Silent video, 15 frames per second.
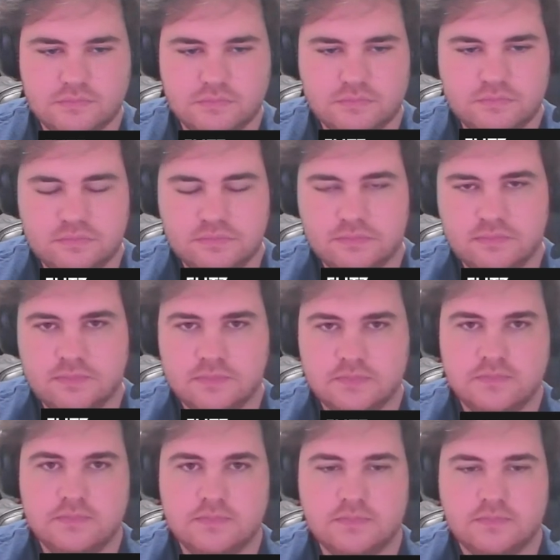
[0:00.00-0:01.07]

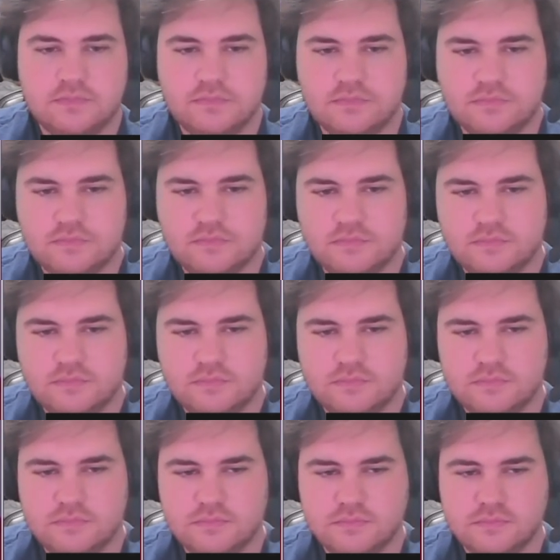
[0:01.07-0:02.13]

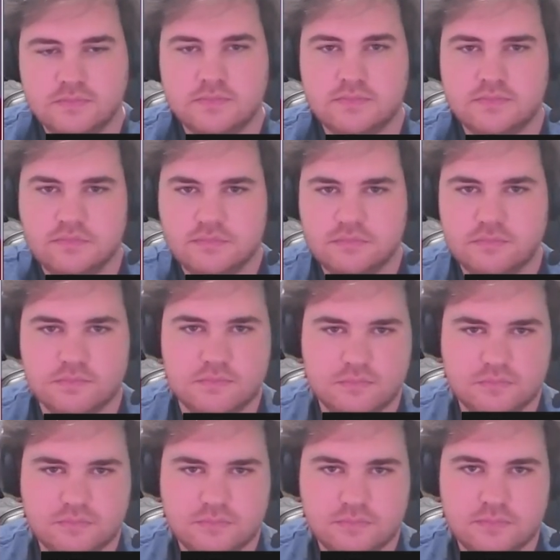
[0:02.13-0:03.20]

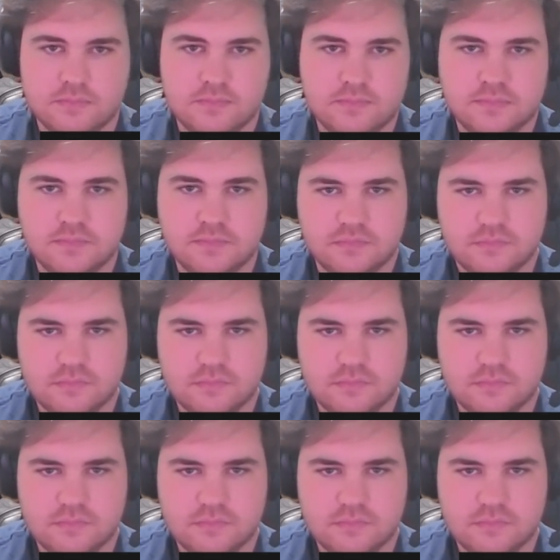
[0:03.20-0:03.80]
[no speech]